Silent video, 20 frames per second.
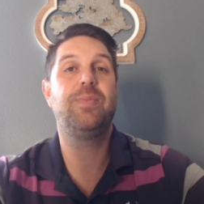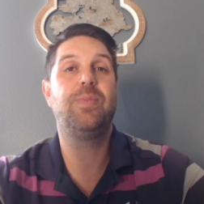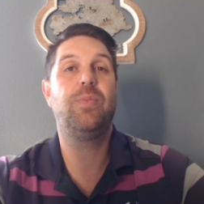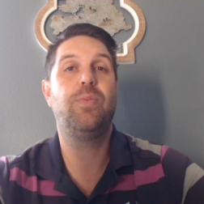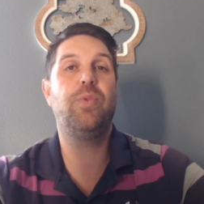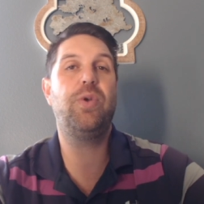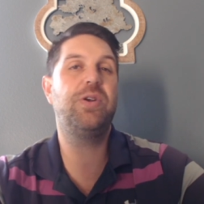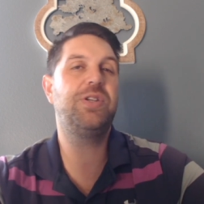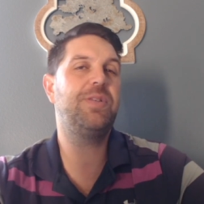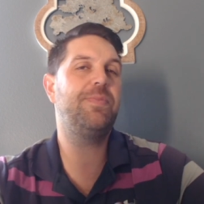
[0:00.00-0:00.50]

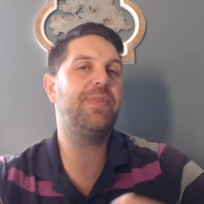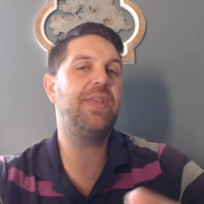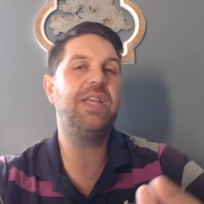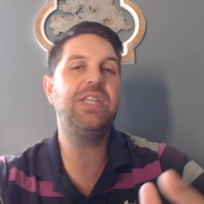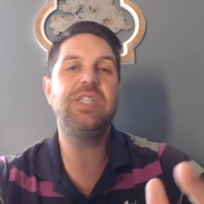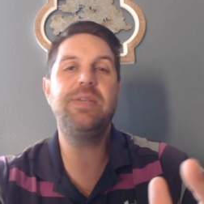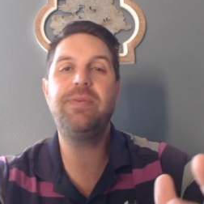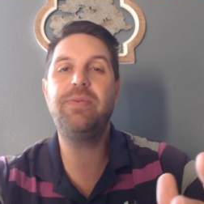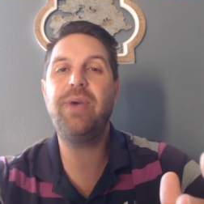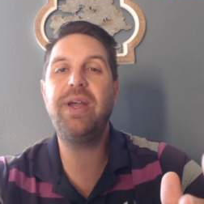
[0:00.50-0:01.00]
What are some
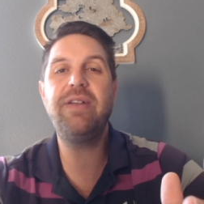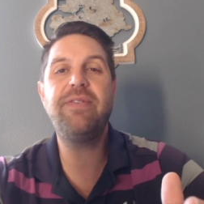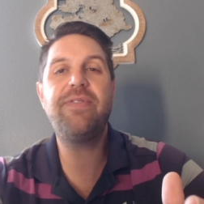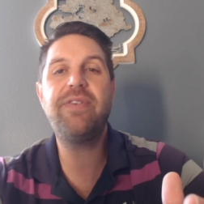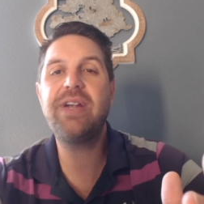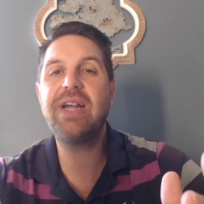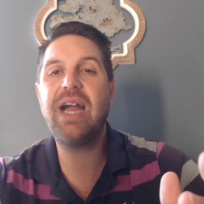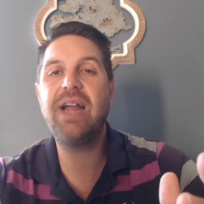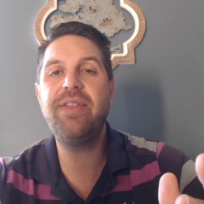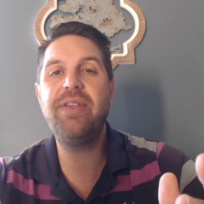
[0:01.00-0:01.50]
things you've been waiting
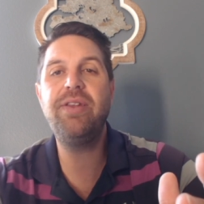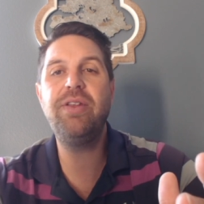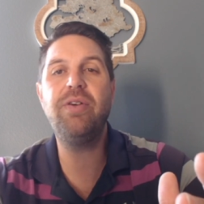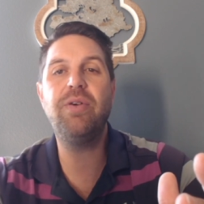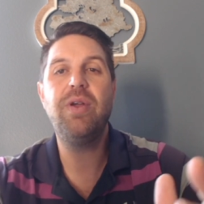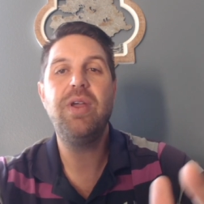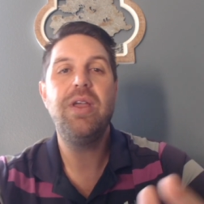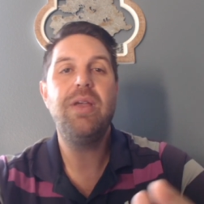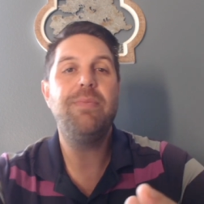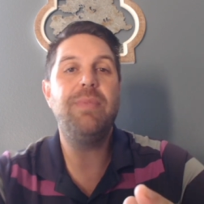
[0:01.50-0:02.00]
for God to
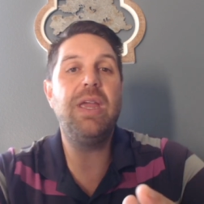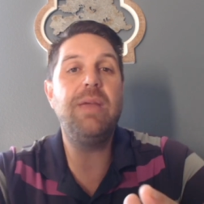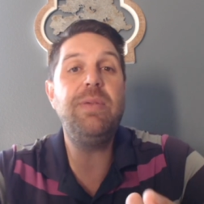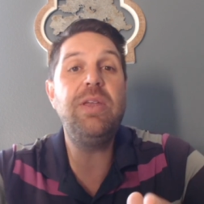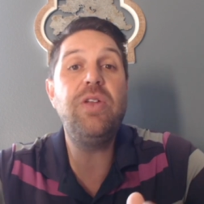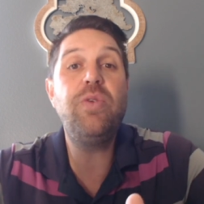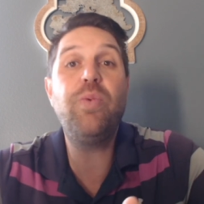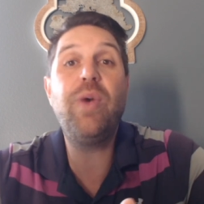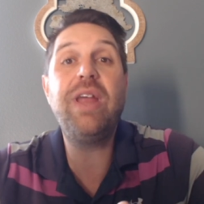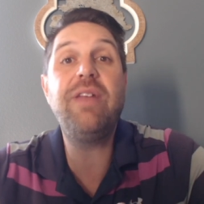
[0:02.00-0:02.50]
do? Maybe
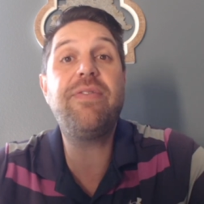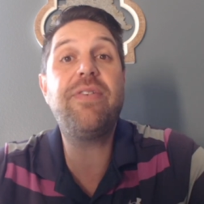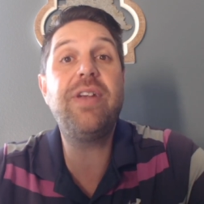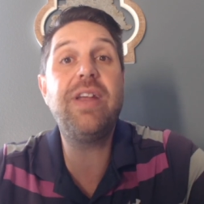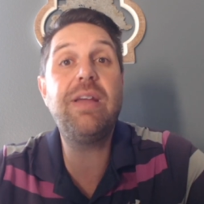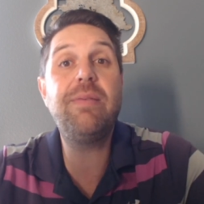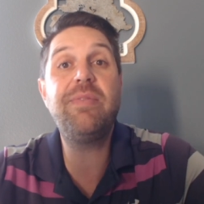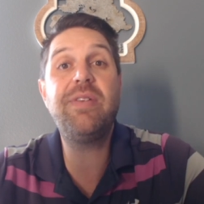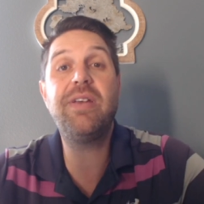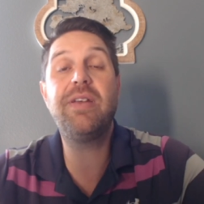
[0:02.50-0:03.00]
you'd wait for
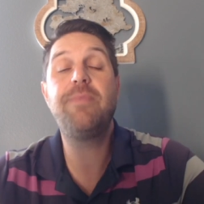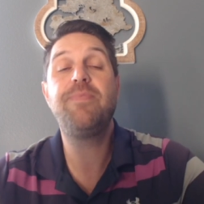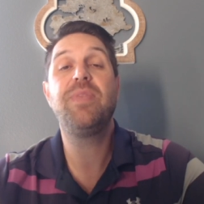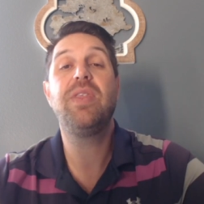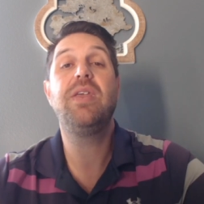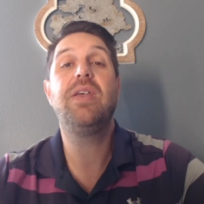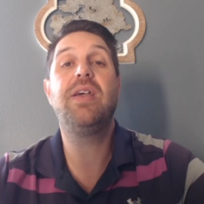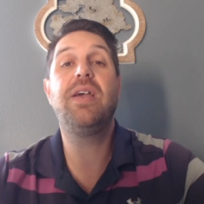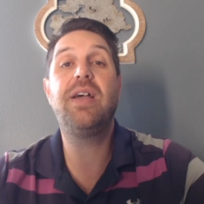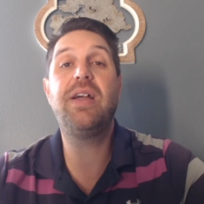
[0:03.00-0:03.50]
him
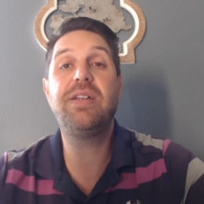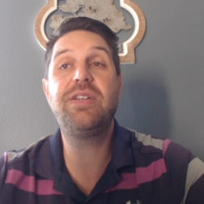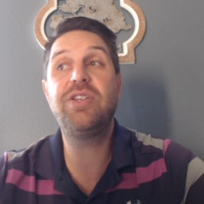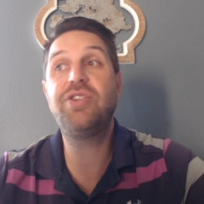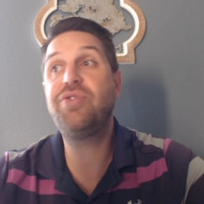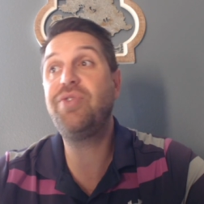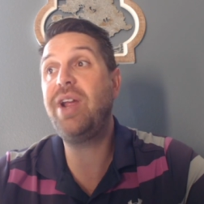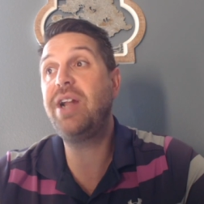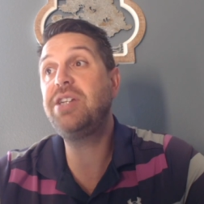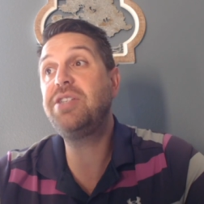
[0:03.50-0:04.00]
to
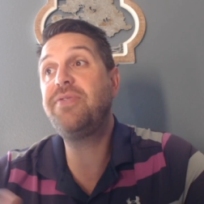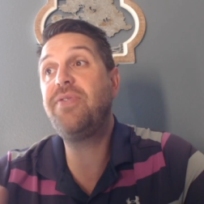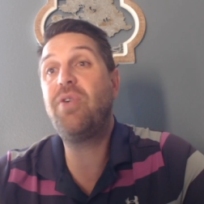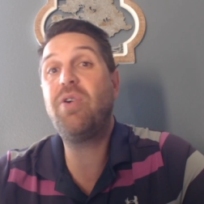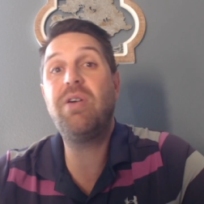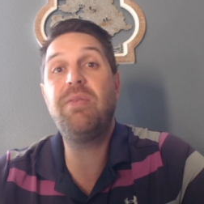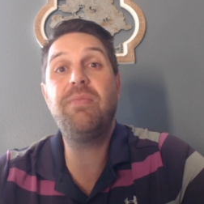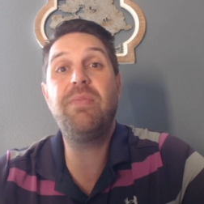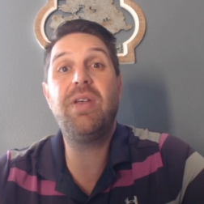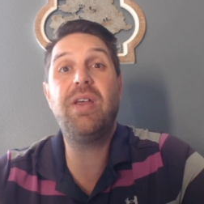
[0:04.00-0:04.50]

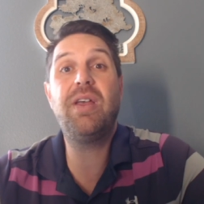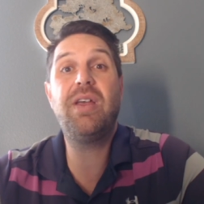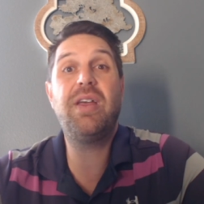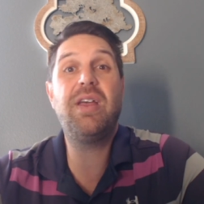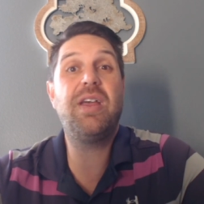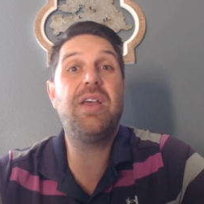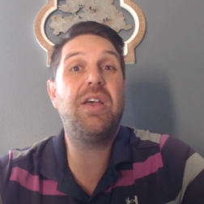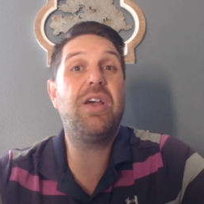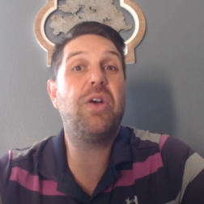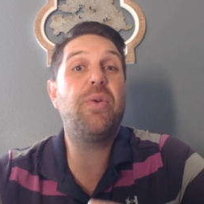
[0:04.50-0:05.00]
transform
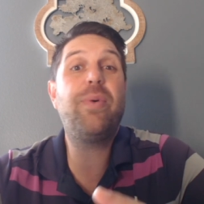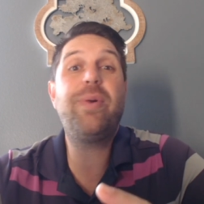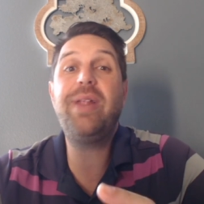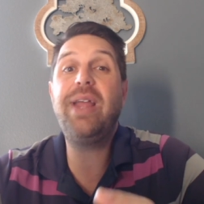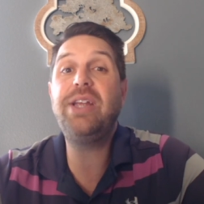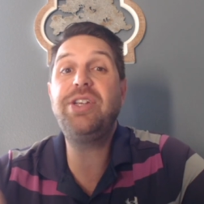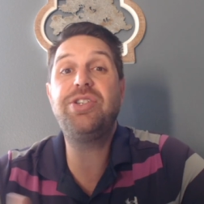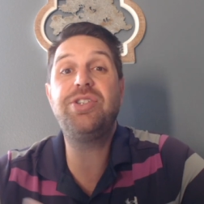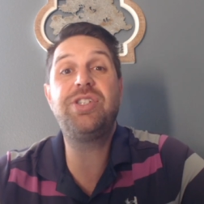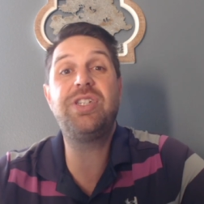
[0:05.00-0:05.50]
a
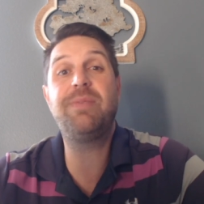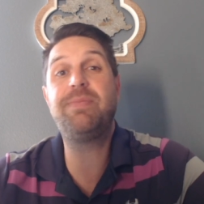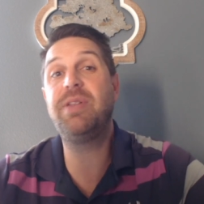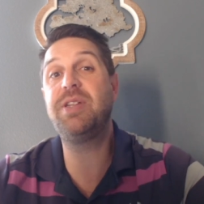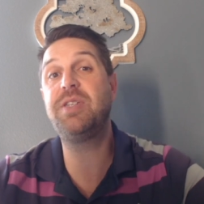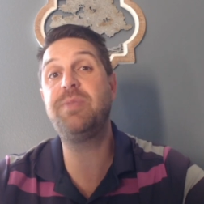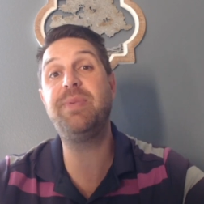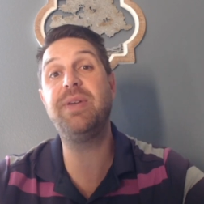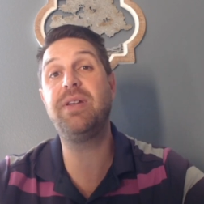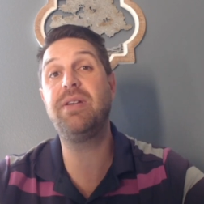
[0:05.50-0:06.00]
relationship
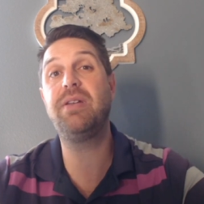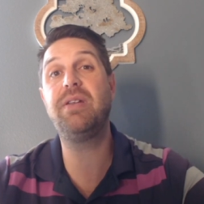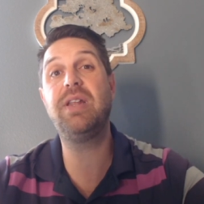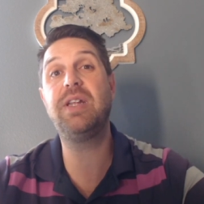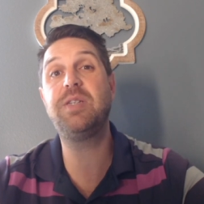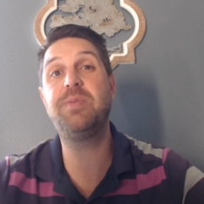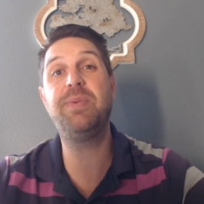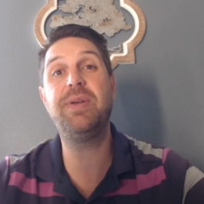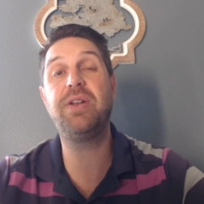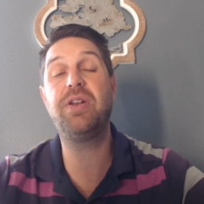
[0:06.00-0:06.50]
that's
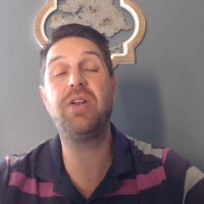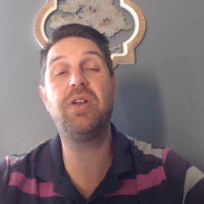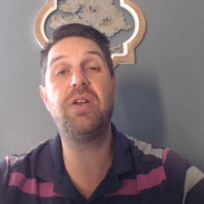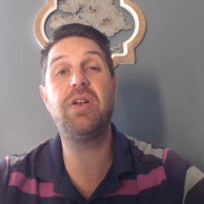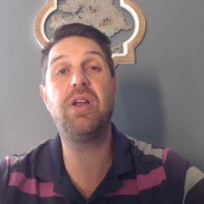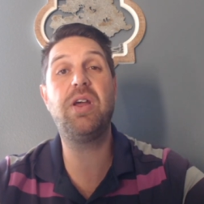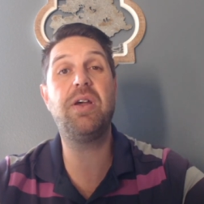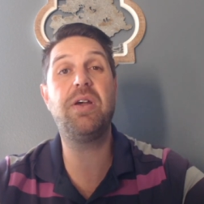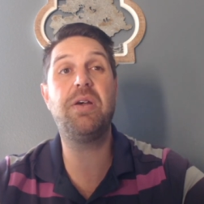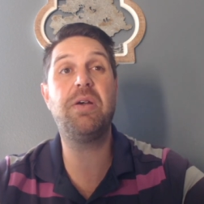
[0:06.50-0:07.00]
been
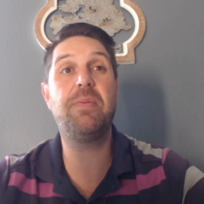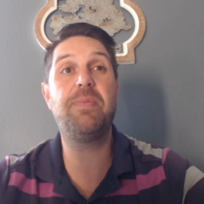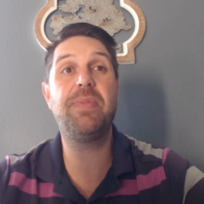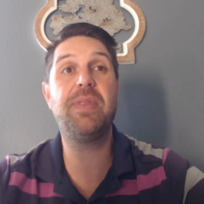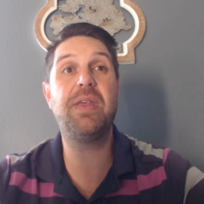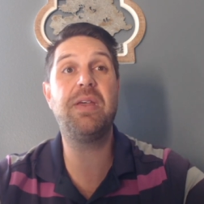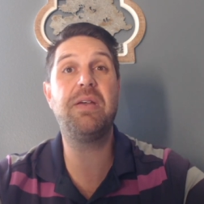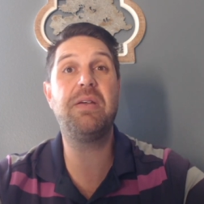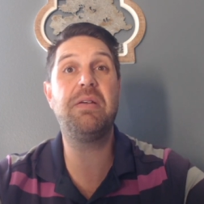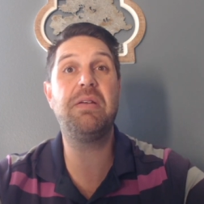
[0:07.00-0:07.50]

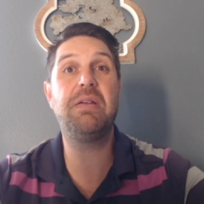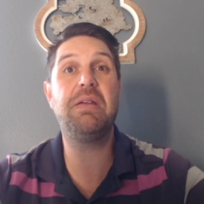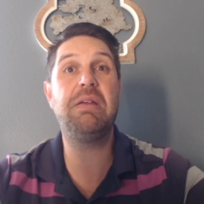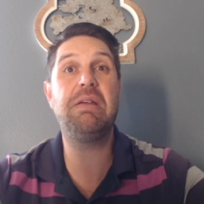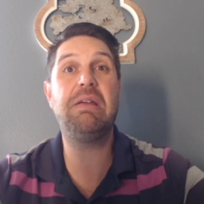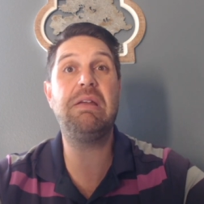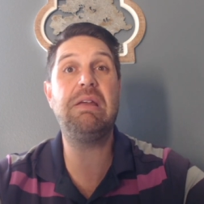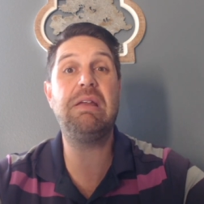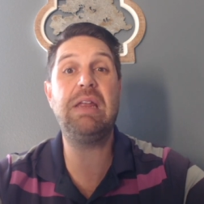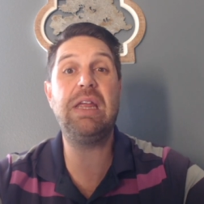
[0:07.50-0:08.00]

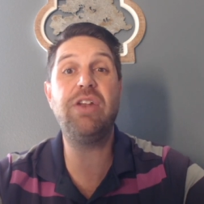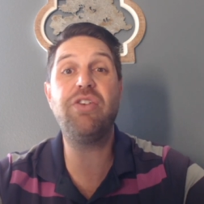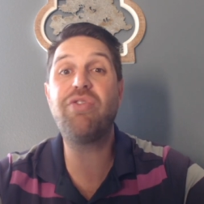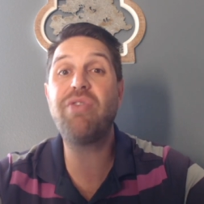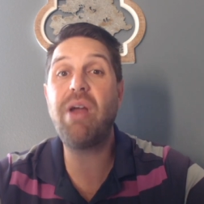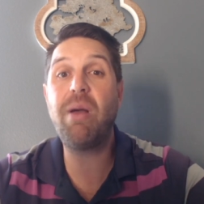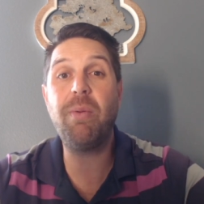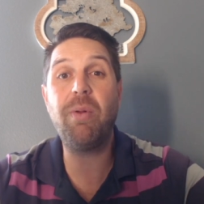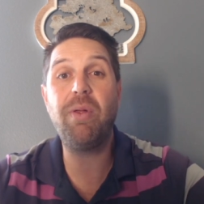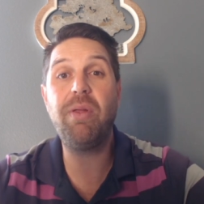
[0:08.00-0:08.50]
in
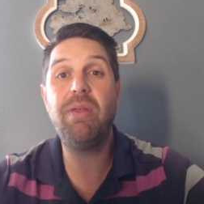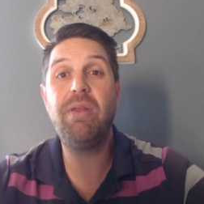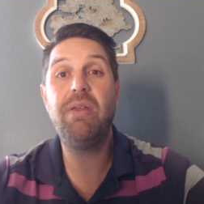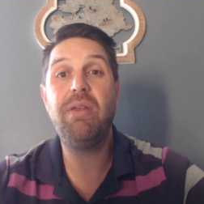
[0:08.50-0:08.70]
trouble.